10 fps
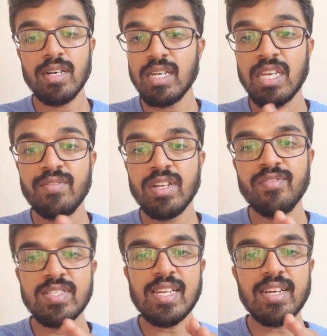if
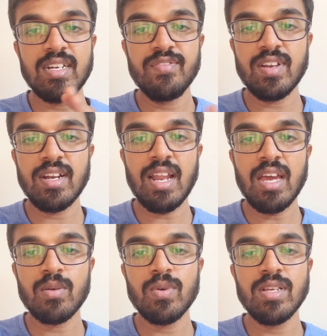it's like a different
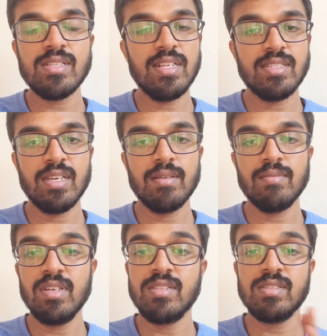language, let's say
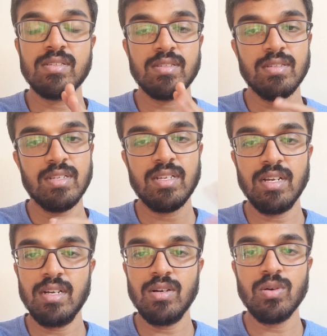it's
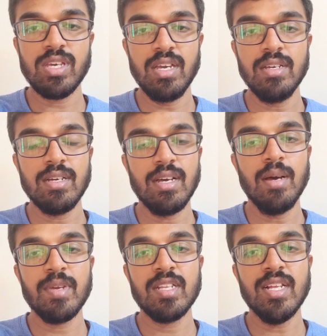okay, I
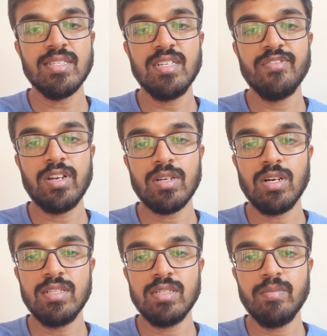mean that's a different
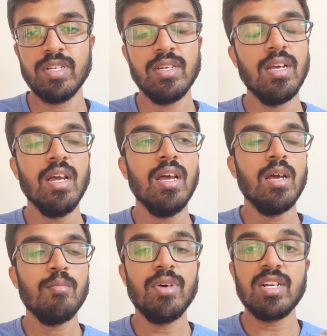concept,
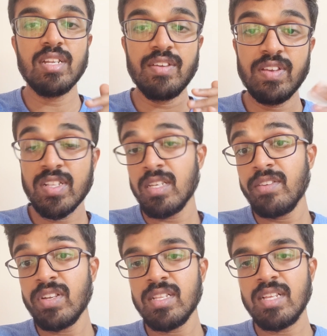but
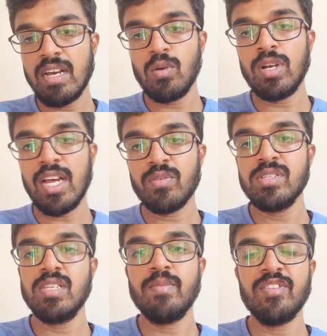even in their own
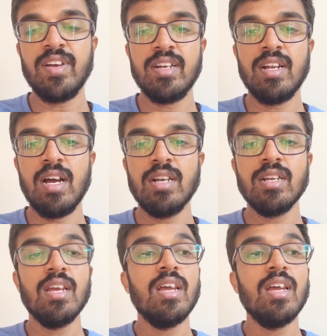language they might find it hard.